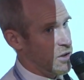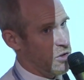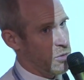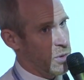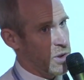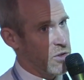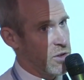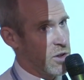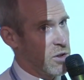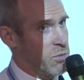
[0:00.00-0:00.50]

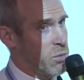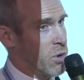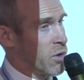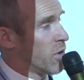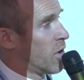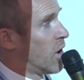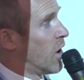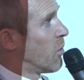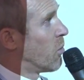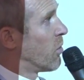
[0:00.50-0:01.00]
Switzerland.
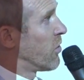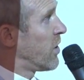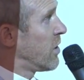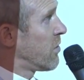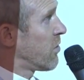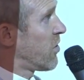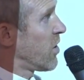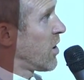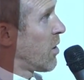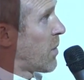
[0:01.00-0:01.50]
What's
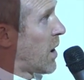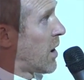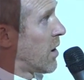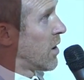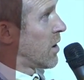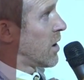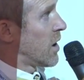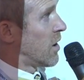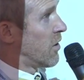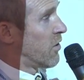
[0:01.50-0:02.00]
interesting about
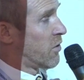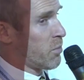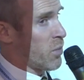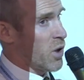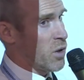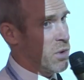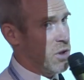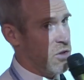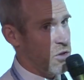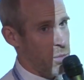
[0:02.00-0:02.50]
it is
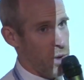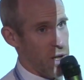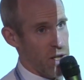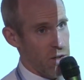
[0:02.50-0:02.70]
permanent spray